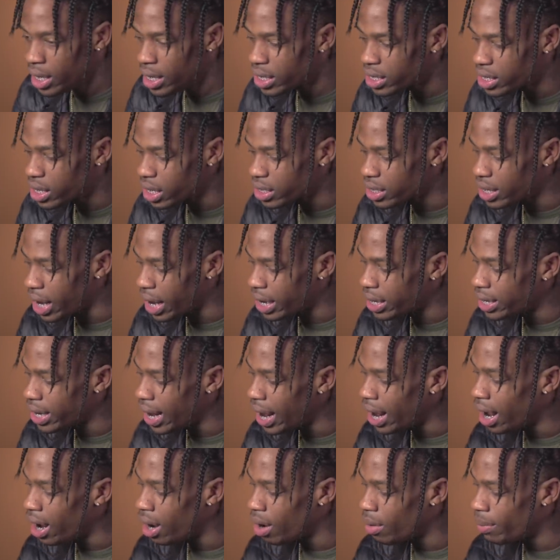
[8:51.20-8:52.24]
it's because like
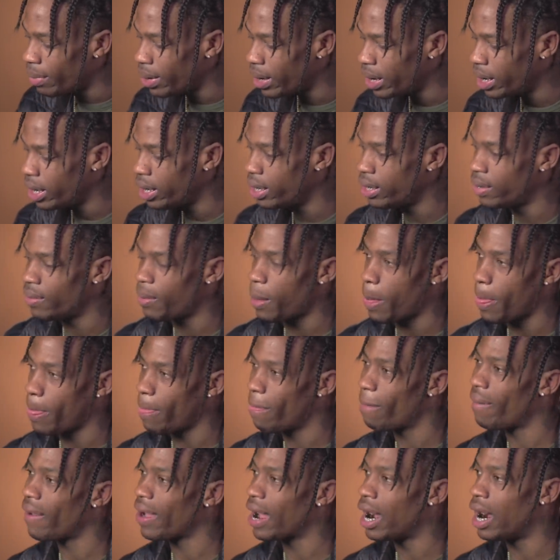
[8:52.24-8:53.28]
now, man,
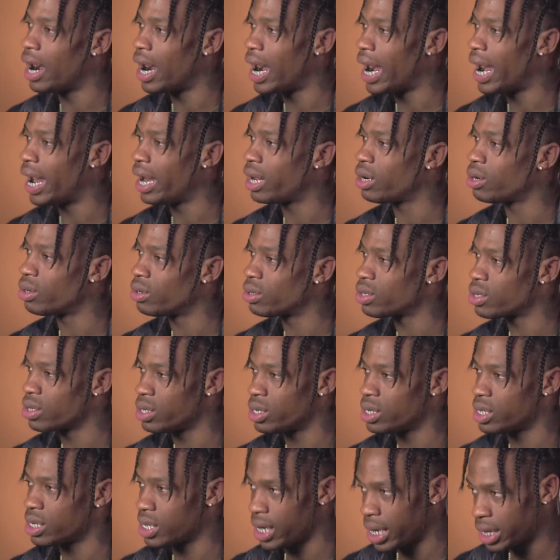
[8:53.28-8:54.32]
like our idols are
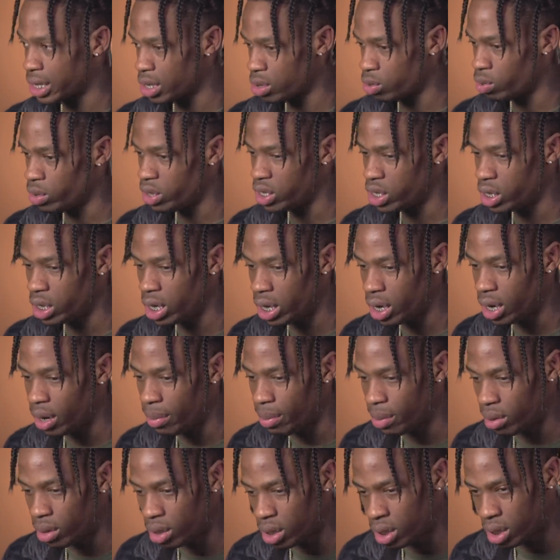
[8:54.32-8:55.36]
just like switching it
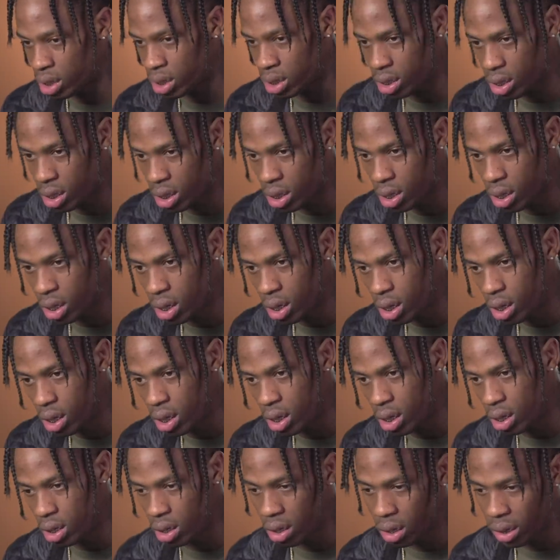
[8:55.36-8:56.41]
up on us.
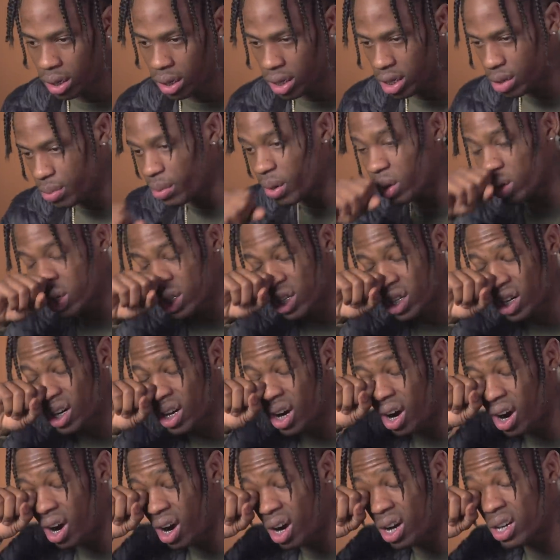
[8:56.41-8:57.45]
You know, they smoking
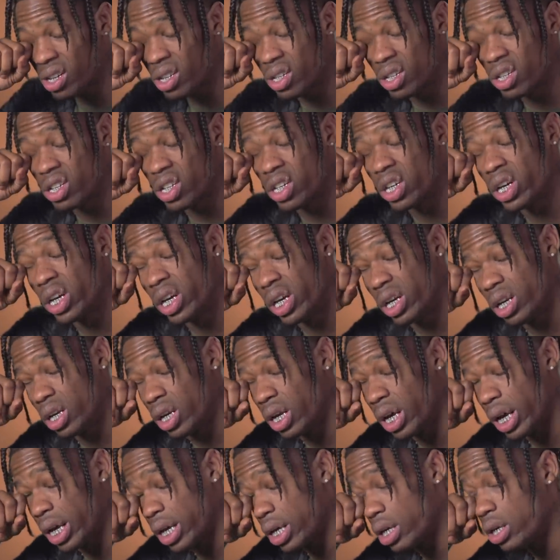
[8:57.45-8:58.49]
cigars and shit,
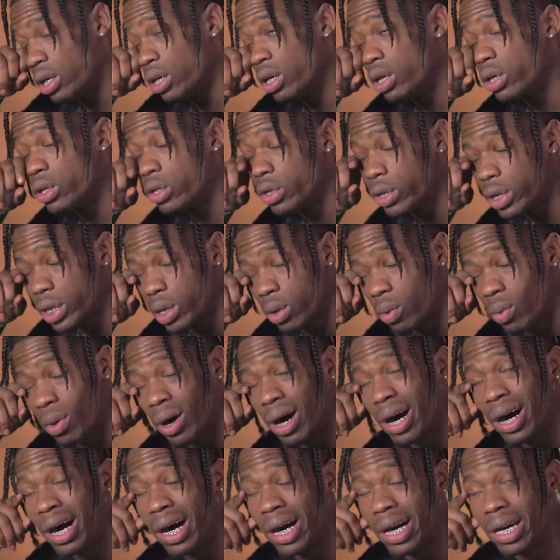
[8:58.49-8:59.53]
like you know, drinking
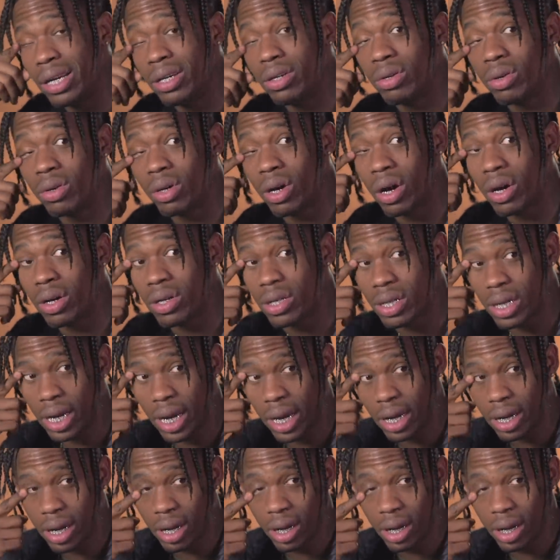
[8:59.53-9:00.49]
wine, doing all this like